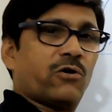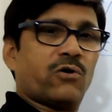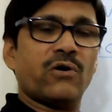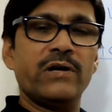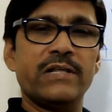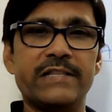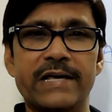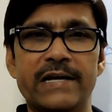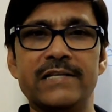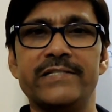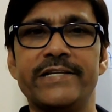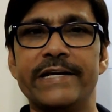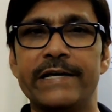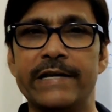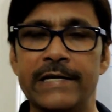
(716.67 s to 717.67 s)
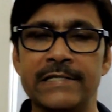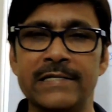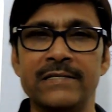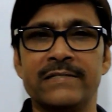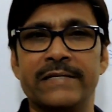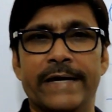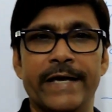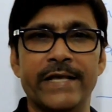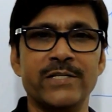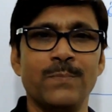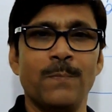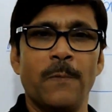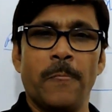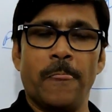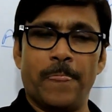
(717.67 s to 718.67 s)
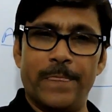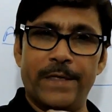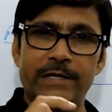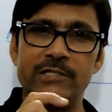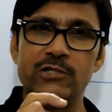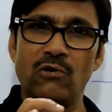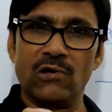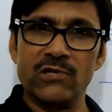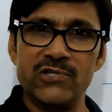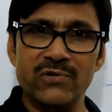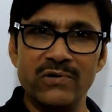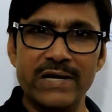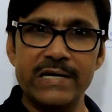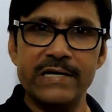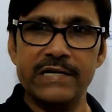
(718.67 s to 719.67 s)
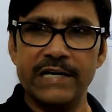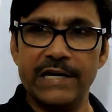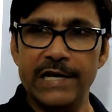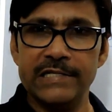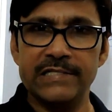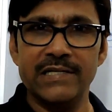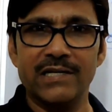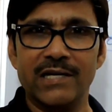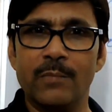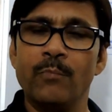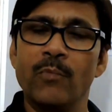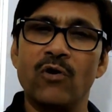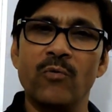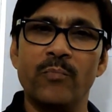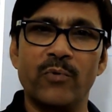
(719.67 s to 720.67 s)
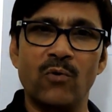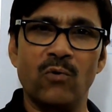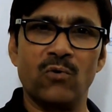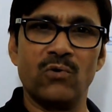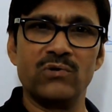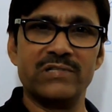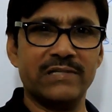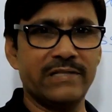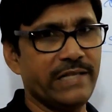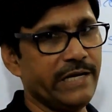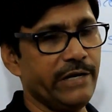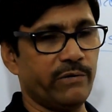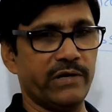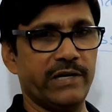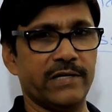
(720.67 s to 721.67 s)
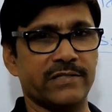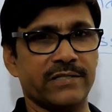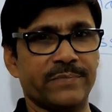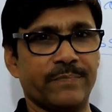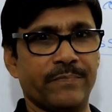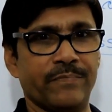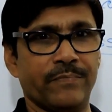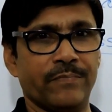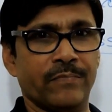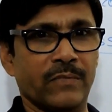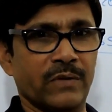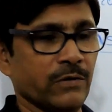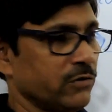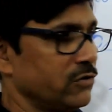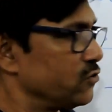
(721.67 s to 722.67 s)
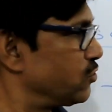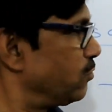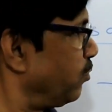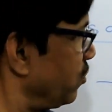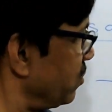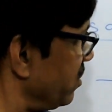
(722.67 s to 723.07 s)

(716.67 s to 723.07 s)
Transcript: only there is decrease in size, there is also increase in number of protons in the nucleus. So both the